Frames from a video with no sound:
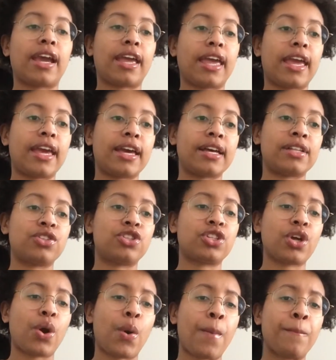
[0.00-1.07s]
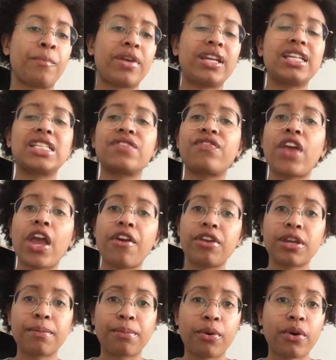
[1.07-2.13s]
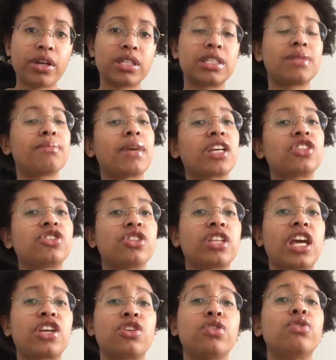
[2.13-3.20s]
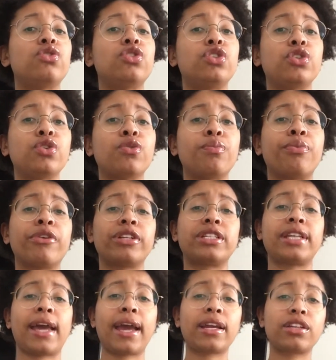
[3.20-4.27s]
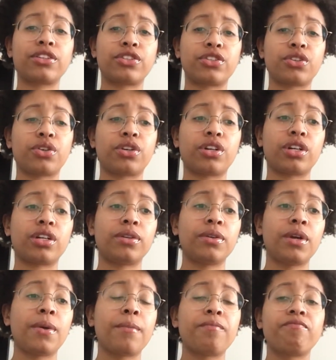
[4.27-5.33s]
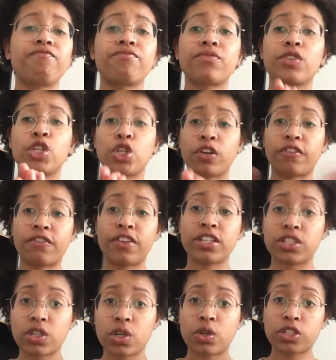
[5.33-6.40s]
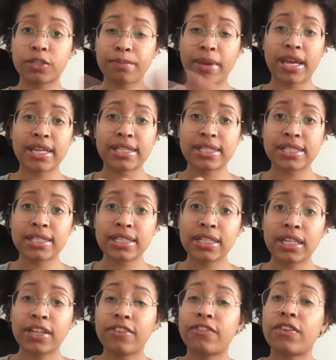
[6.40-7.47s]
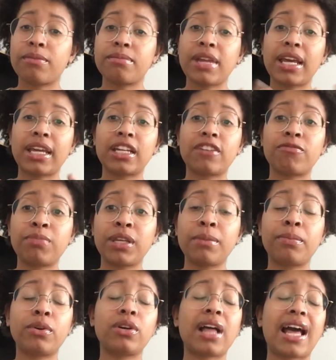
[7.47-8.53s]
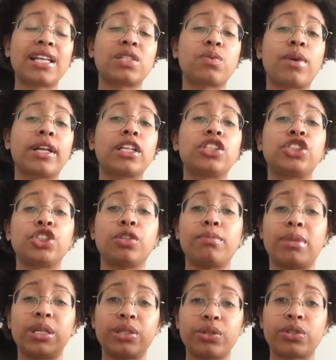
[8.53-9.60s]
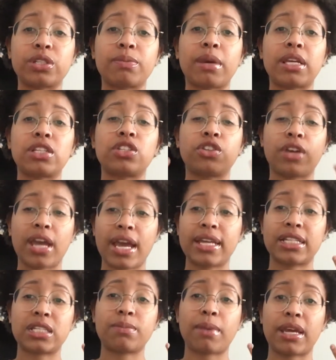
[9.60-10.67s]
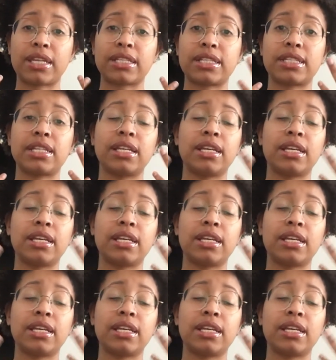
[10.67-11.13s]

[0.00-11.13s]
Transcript: And so it is very important to make sure that you do protect your physical space from negative people, as well as your mental space, your head space.